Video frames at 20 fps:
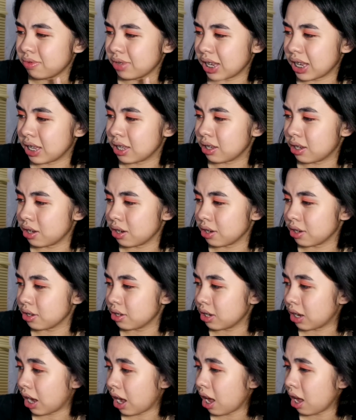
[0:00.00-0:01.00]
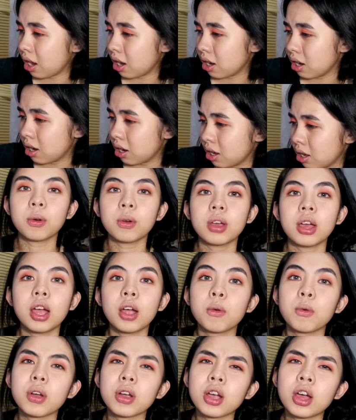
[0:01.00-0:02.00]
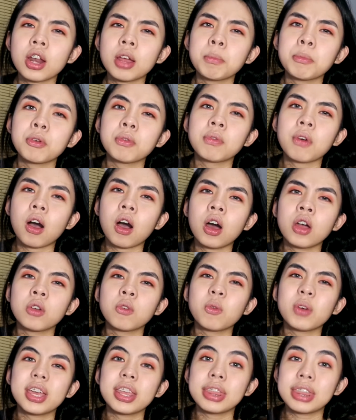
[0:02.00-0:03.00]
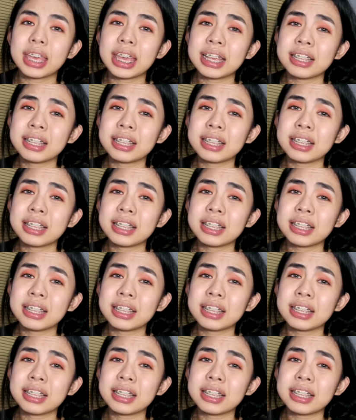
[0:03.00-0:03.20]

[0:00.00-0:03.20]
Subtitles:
in Curious Cat. We're gonna move on with